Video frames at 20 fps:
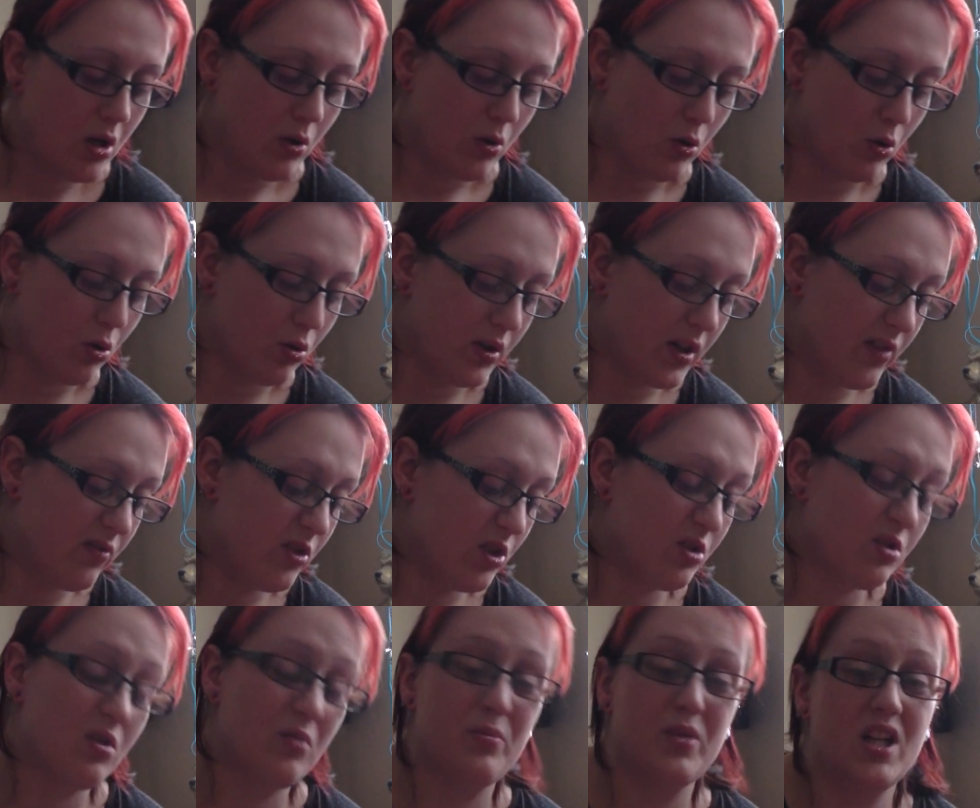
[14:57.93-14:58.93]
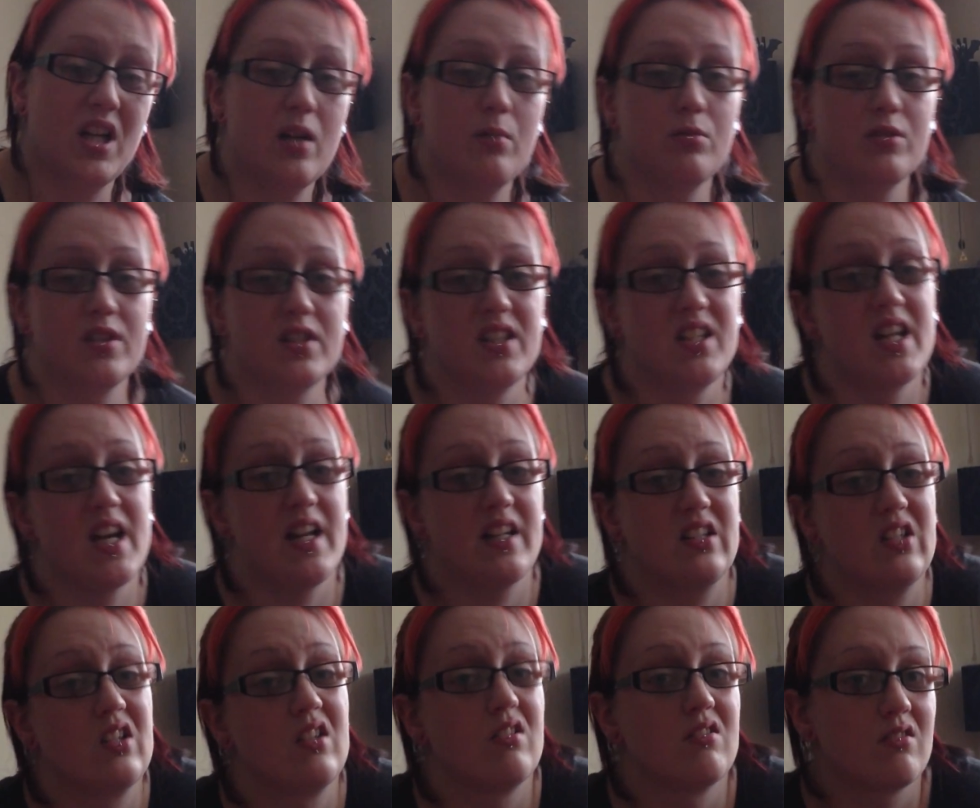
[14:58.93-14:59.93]
or they've just not been able to get
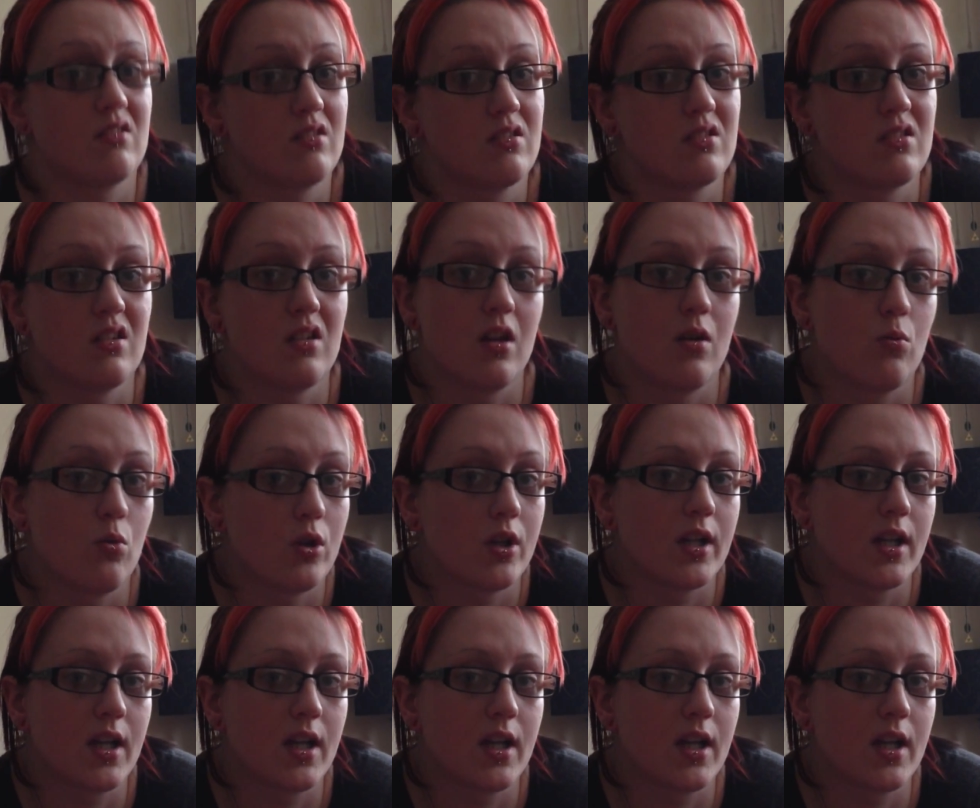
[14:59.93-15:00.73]
to the size that they want to